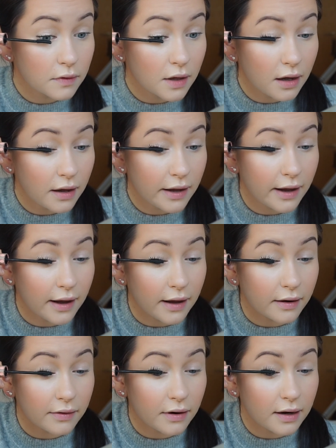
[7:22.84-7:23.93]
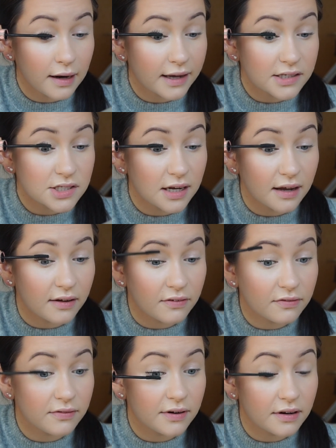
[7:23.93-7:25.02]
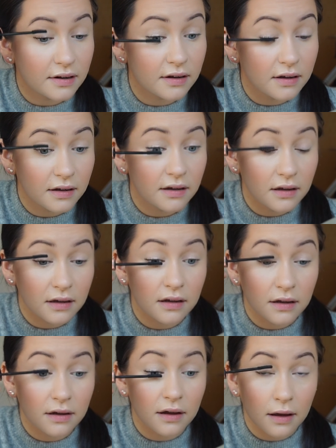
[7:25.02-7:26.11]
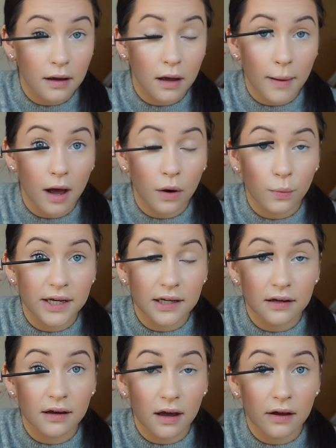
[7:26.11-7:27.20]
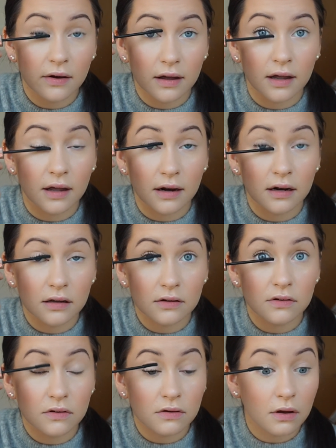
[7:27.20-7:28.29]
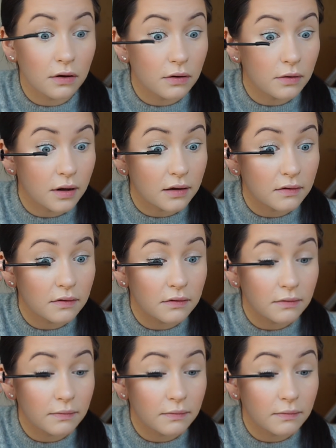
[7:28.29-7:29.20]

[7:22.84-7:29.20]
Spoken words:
I had a lash lift about a week ago and it looks so nice.